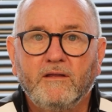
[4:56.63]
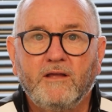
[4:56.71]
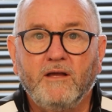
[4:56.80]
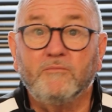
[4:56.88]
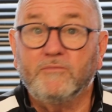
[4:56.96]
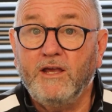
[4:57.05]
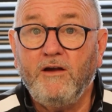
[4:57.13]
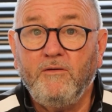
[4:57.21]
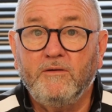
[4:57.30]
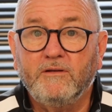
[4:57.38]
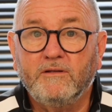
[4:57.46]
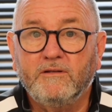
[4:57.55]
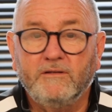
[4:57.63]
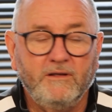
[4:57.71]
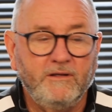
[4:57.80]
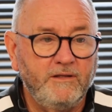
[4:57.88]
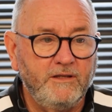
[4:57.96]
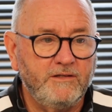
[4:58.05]
comes out,
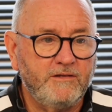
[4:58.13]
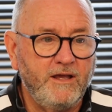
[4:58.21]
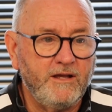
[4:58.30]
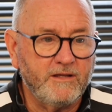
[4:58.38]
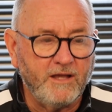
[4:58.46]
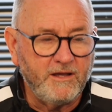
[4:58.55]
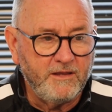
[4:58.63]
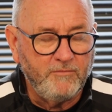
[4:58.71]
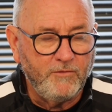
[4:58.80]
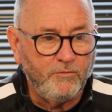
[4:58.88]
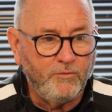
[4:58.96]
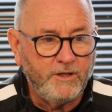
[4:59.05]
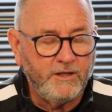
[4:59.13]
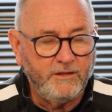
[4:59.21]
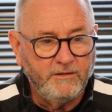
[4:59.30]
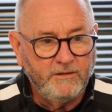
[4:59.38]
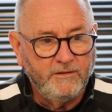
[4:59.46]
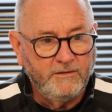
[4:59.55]
and it's our game that we're
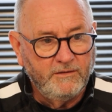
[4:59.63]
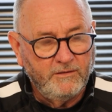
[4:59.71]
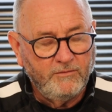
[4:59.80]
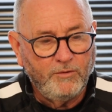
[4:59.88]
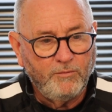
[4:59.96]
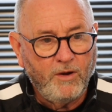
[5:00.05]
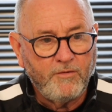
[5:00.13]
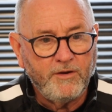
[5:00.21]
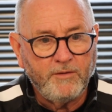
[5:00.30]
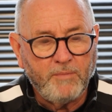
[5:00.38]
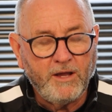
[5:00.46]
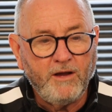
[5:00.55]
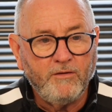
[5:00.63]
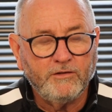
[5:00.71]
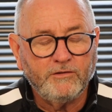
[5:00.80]
worried about.